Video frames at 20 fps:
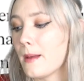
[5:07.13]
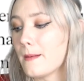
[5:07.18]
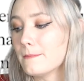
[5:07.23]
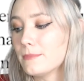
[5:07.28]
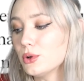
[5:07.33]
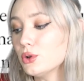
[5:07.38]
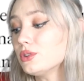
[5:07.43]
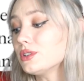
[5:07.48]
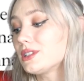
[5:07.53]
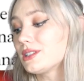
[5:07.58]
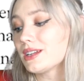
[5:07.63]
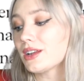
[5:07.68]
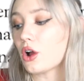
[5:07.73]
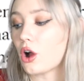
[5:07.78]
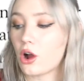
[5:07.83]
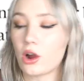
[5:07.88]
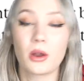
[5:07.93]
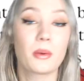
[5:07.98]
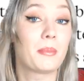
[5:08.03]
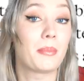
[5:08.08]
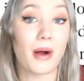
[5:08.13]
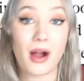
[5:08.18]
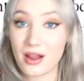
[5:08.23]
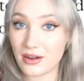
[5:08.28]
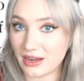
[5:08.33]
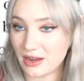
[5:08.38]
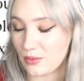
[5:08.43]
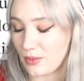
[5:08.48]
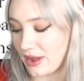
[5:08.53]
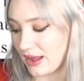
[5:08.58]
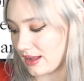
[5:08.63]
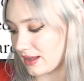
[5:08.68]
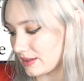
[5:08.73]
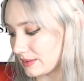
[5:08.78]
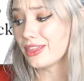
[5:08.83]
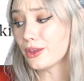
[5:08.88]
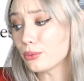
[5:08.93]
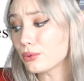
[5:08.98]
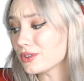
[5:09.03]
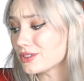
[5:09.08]
boosting our body weight.
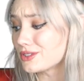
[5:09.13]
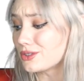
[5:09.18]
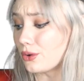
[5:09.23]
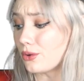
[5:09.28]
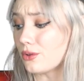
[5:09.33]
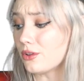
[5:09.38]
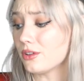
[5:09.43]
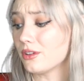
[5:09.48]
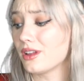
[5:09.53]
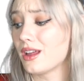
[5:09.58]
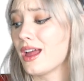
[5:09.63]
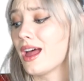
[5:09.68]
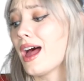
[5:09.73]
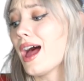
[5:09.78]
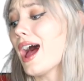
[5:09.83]
The result?